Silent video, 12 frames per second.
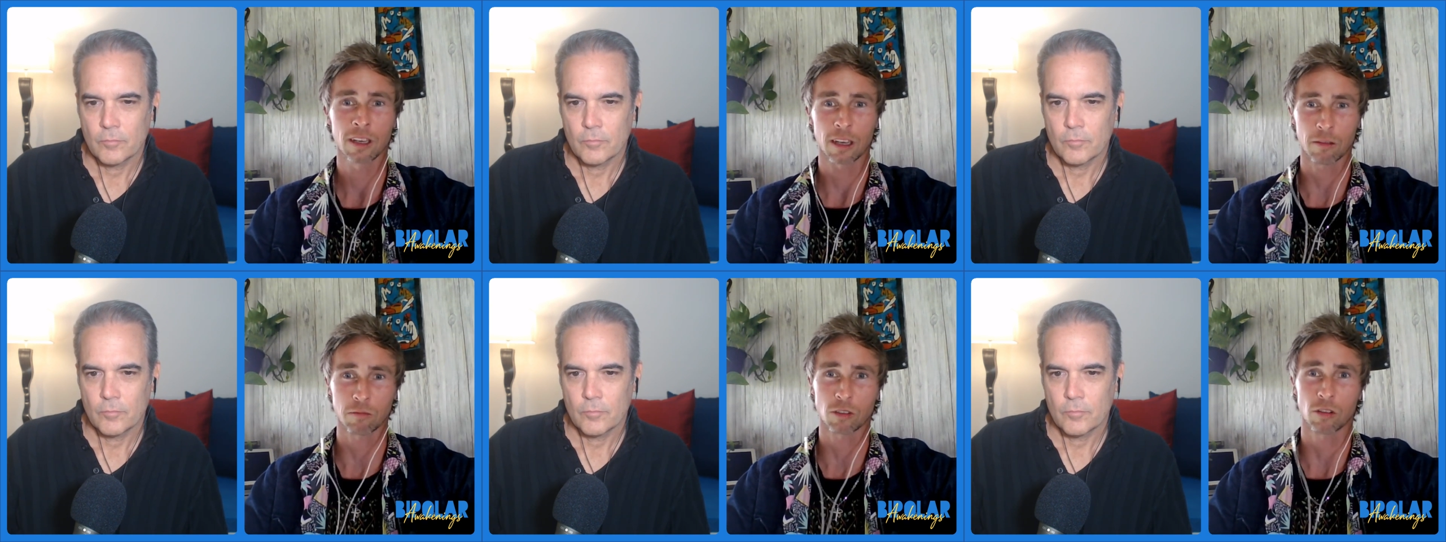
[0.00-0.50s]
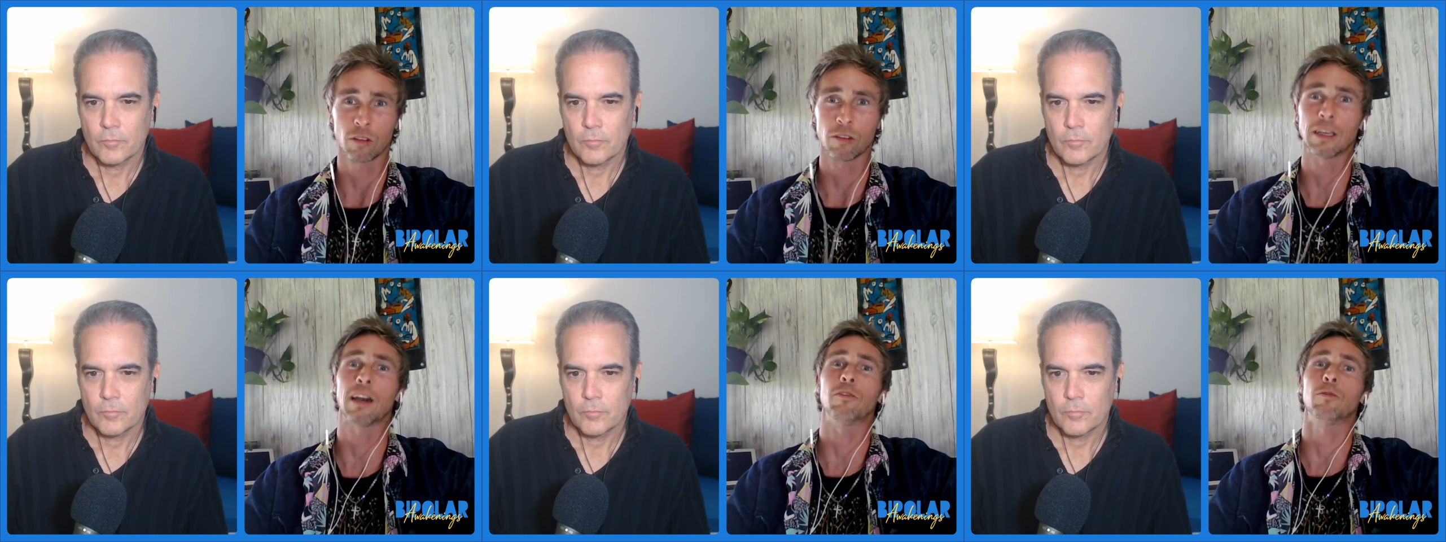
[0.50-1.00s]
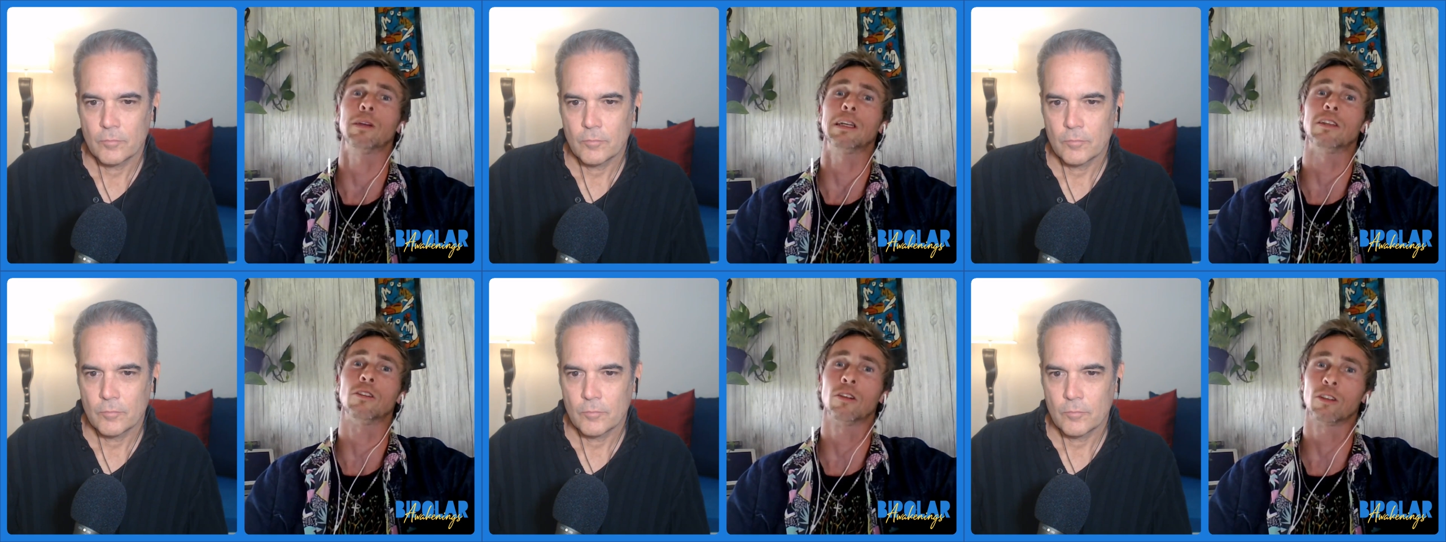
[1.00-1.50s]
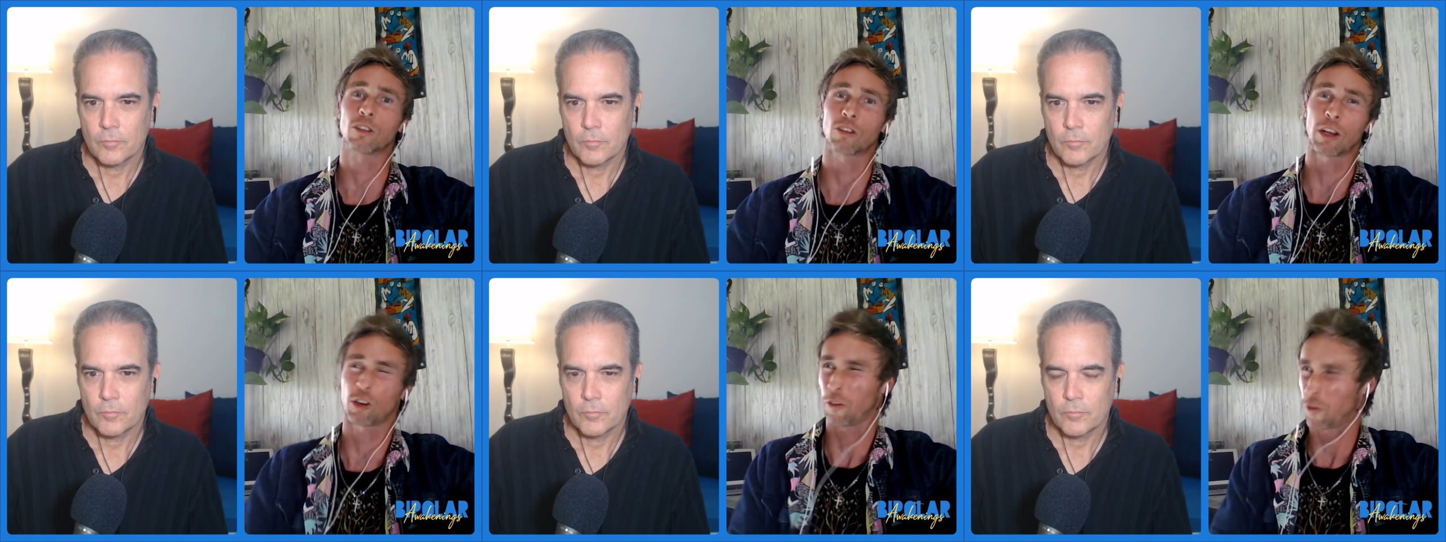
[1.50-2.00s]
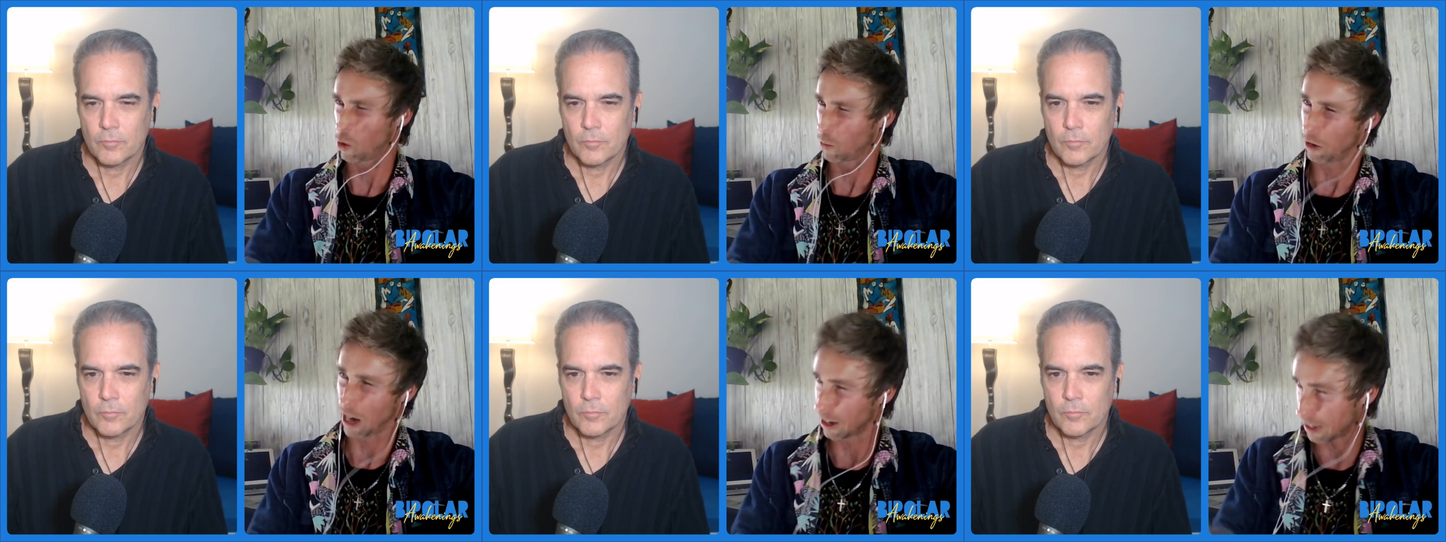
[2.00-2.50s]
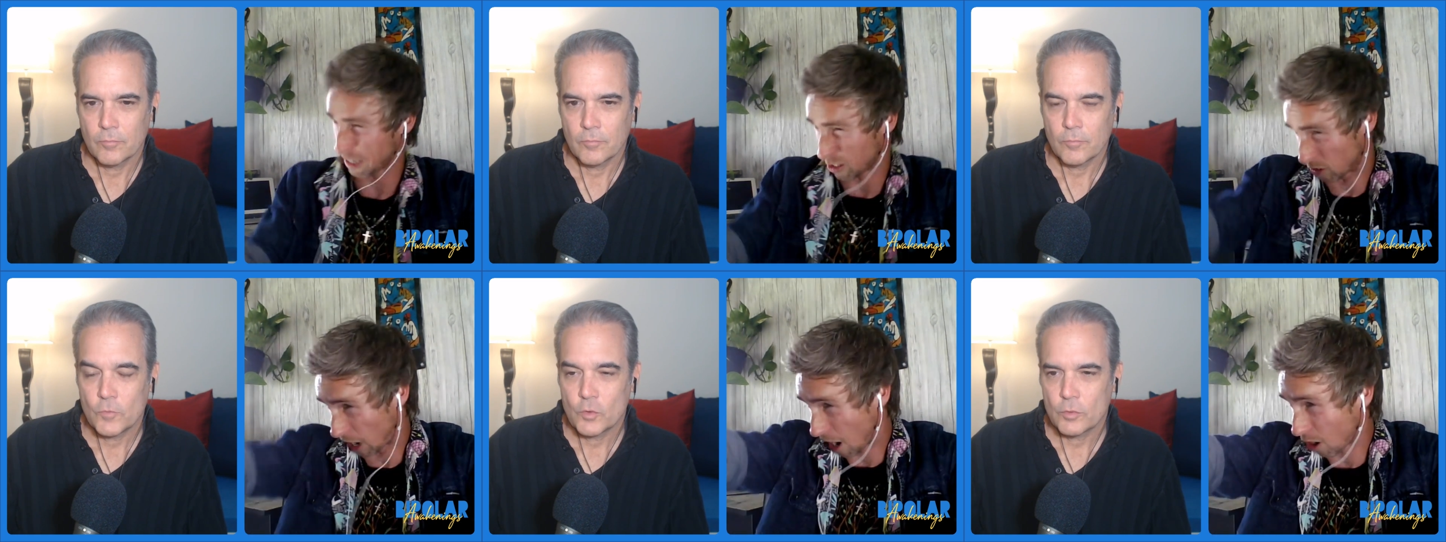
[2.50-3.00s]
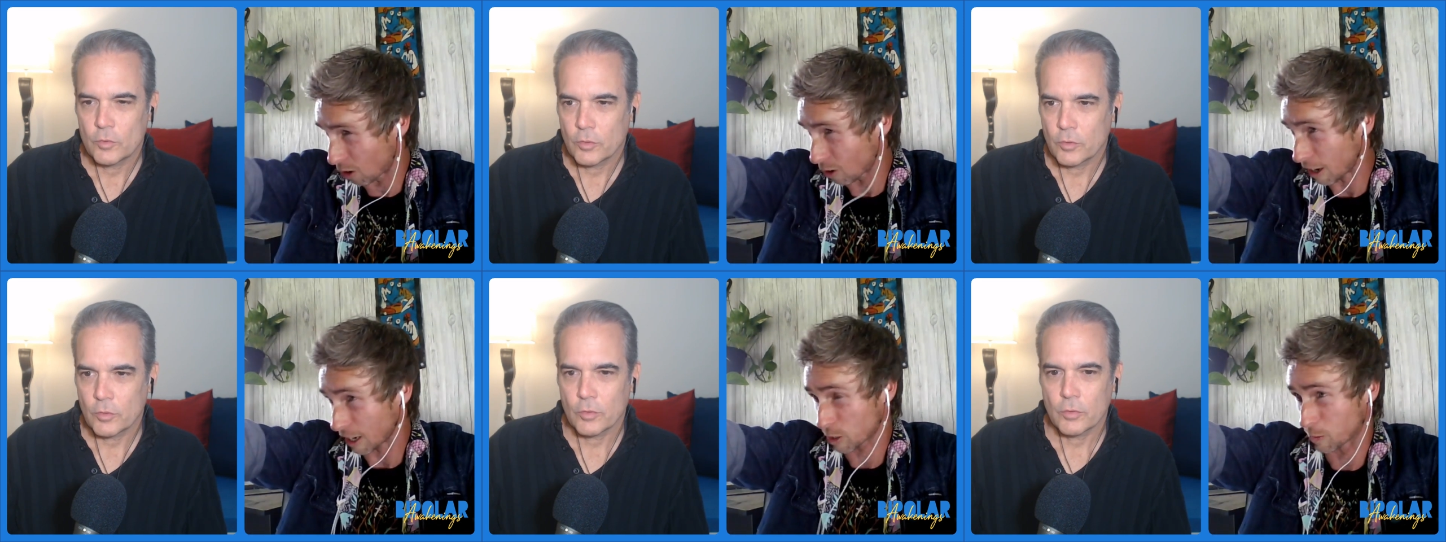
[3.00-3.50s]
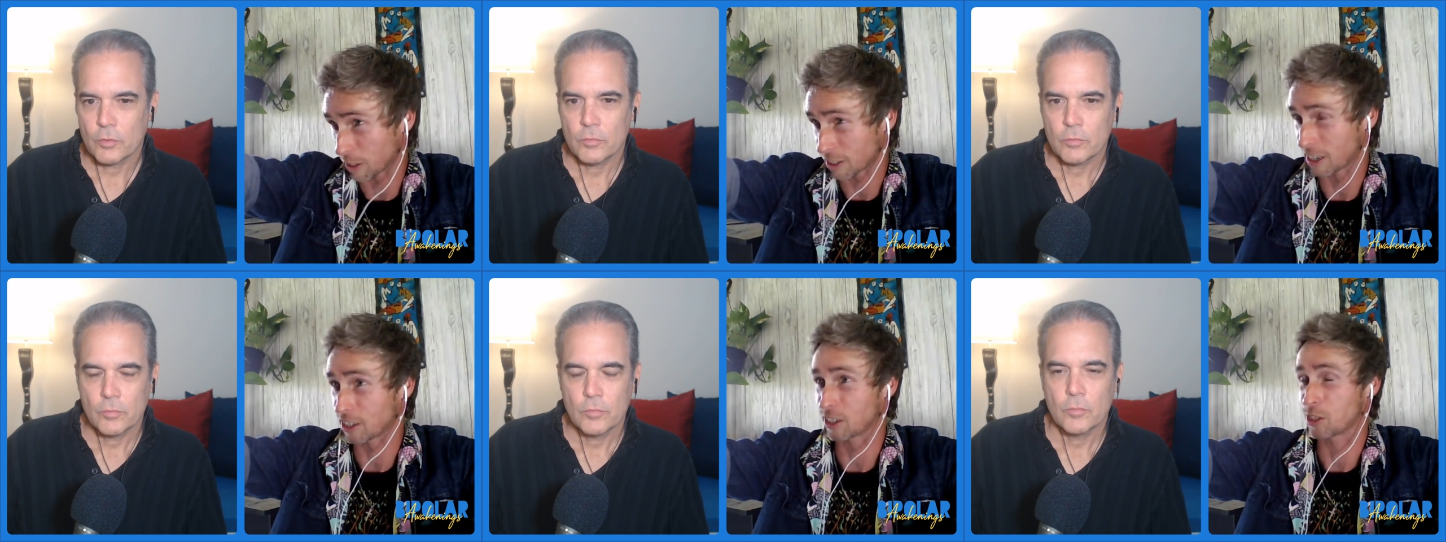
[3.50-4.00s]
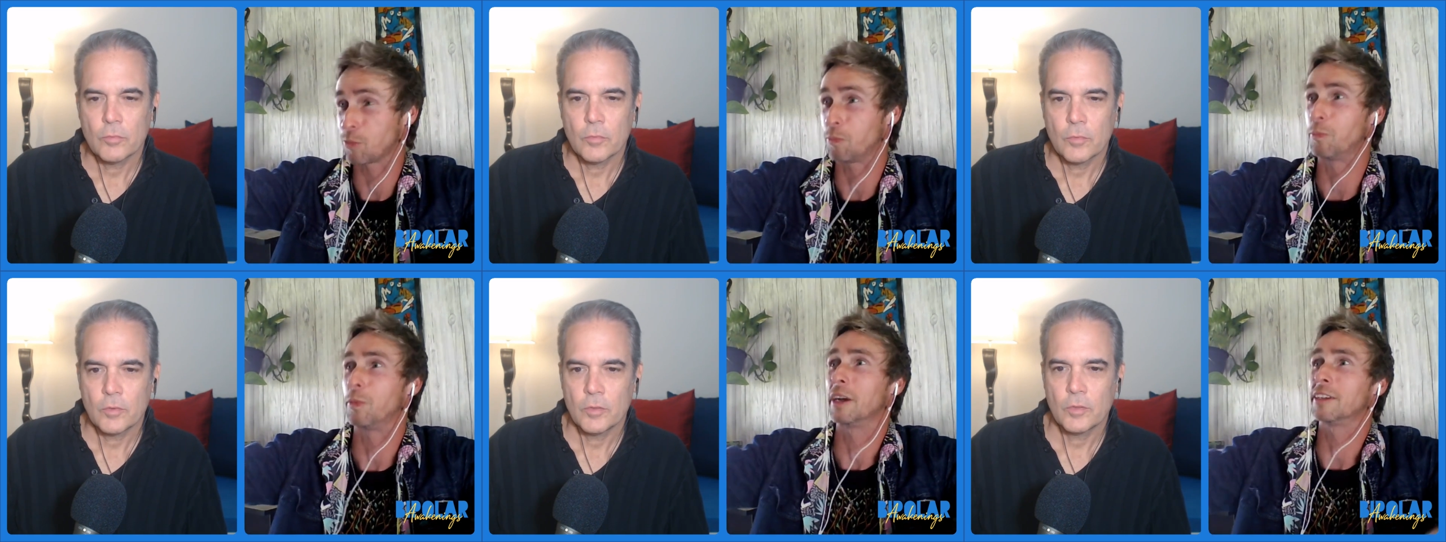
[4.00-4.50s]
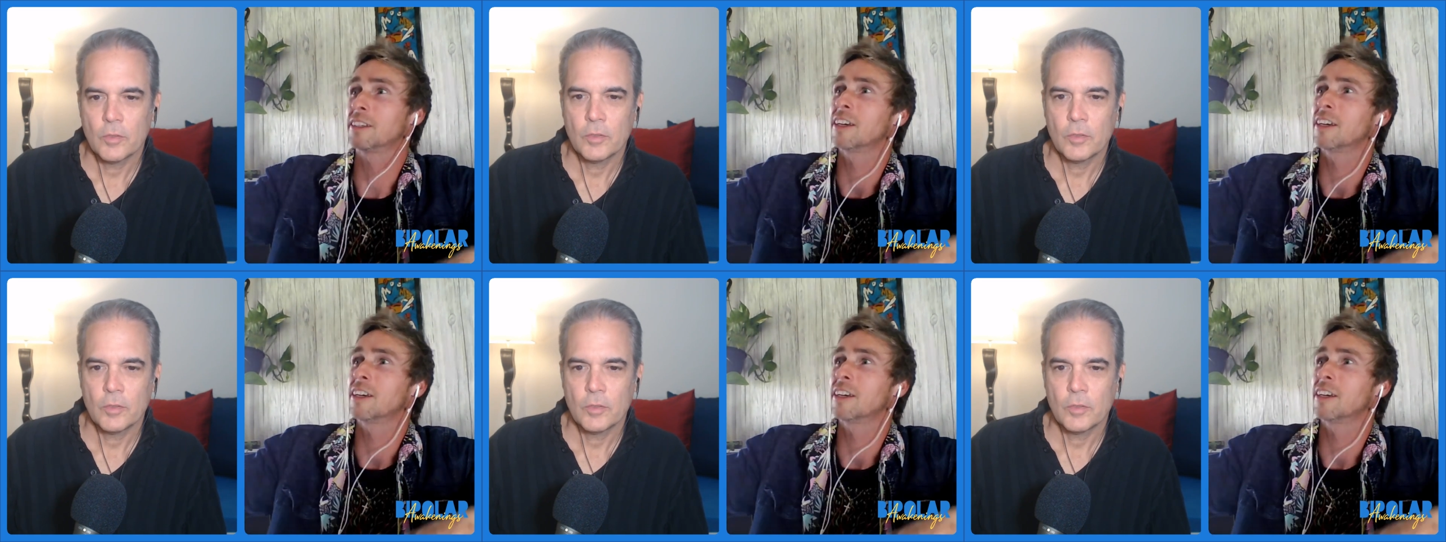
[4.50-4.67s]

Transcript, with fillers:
Speaker 1: Um, so yeah, if we don't try to conform reality to our sure. expectations, but